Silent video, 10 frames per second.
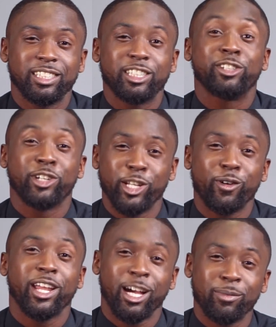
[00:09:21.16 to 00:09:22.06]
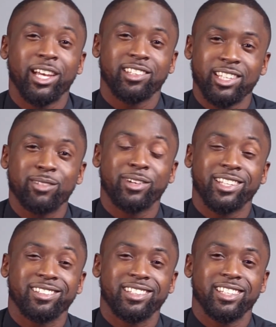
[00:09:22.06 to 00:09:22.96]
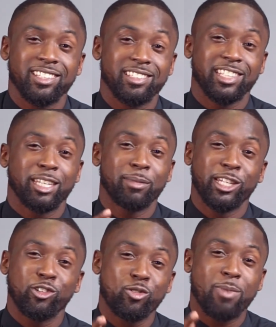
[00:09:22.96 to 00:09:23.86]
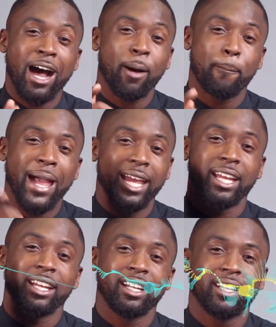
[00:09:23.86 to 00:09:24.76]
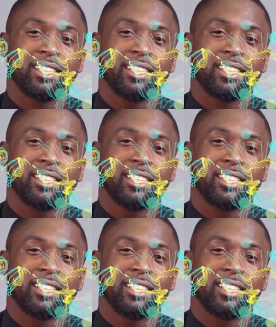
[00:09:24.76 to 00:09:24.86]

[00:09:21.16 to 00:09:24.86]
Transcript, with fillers: you really want to have me at the event? Skibby-doo, bang, bang.